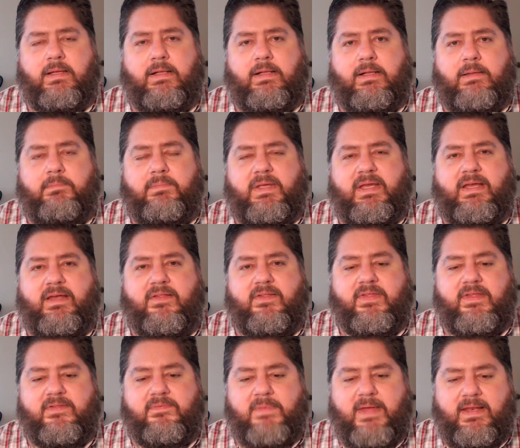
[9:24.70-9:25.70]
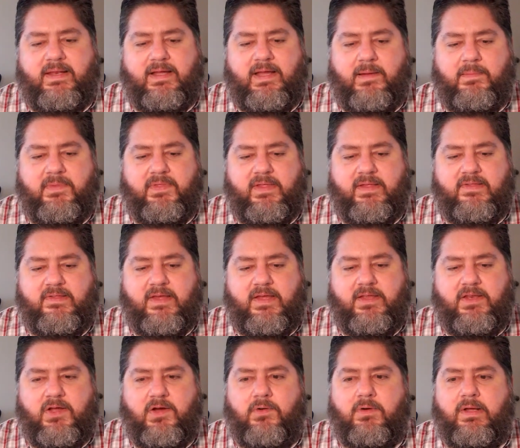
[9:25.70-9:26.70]
Because these men come and they say, you
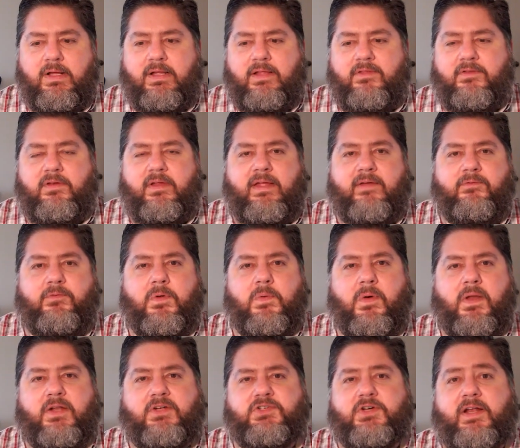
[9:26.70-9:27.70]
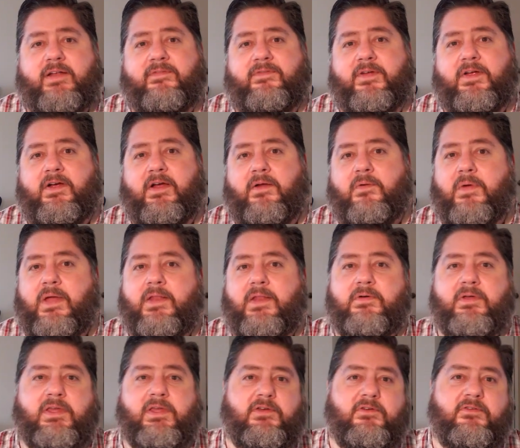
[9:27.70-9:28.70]
know, if we want to try to figure out a way to
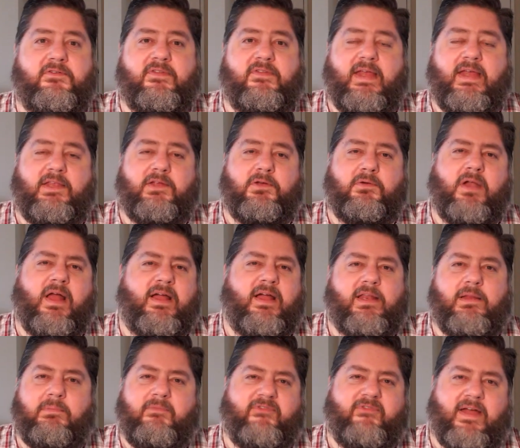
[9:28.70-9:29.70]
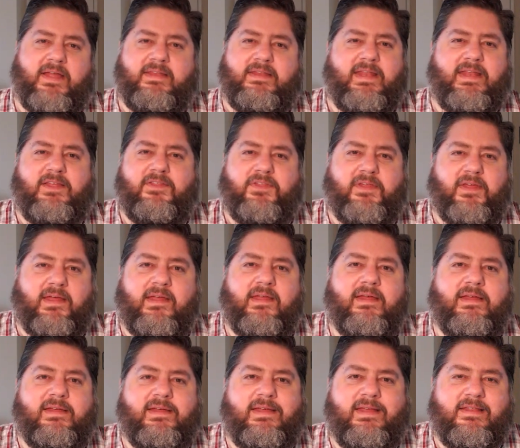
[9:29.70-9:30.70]
accuse Daniel, we're not going to find anything
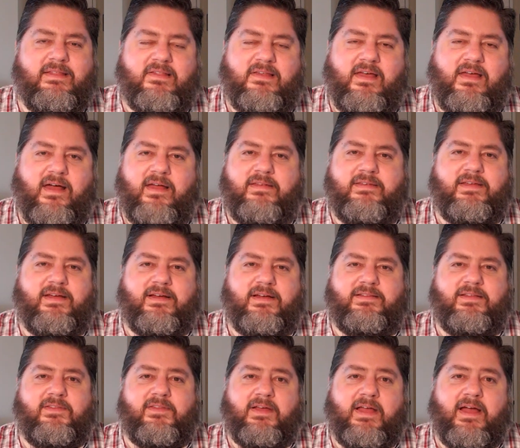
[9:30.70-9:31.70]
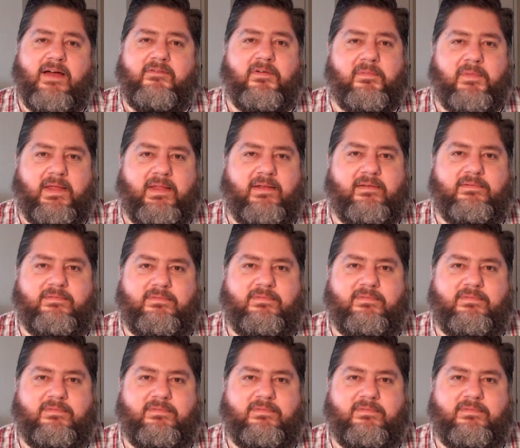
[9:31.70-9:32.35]
in his conduct in the government